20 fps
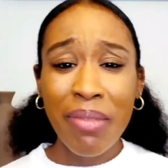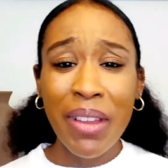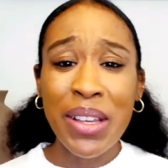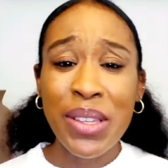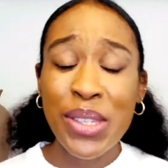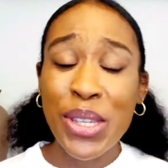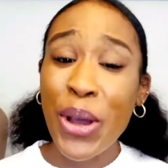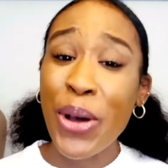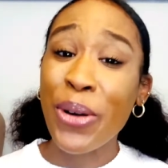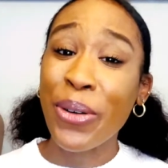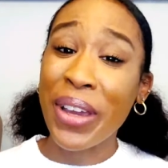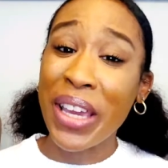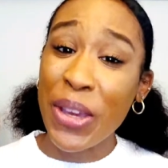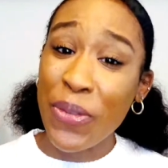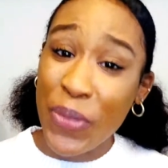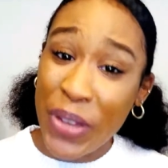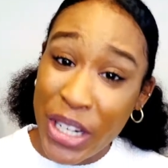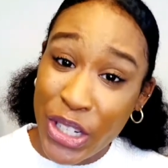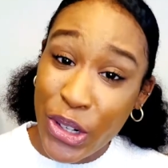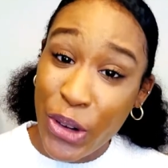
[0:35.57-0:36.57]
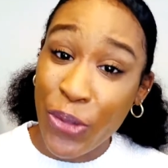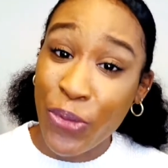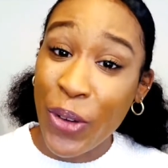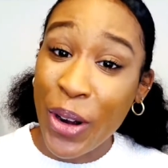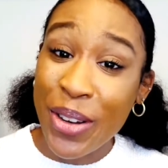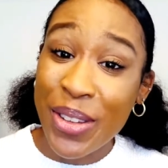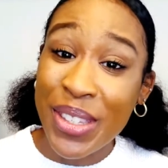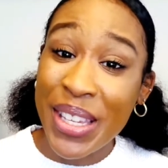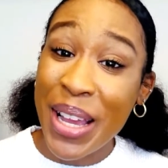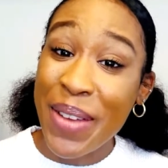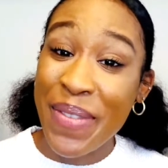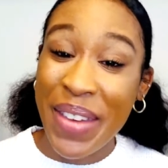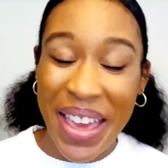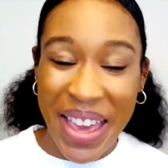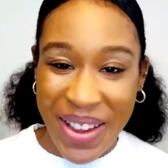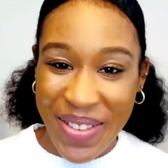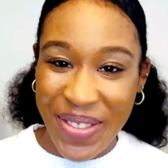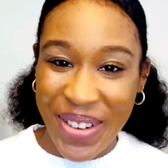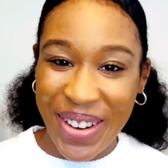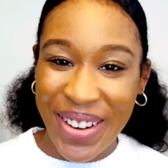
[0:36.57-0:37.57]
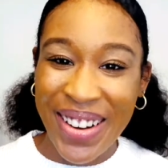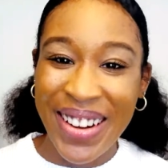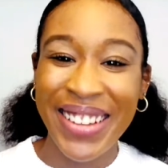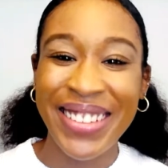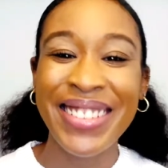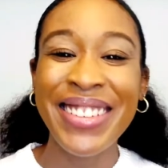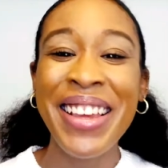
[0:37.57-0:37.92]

So if it is your first time ever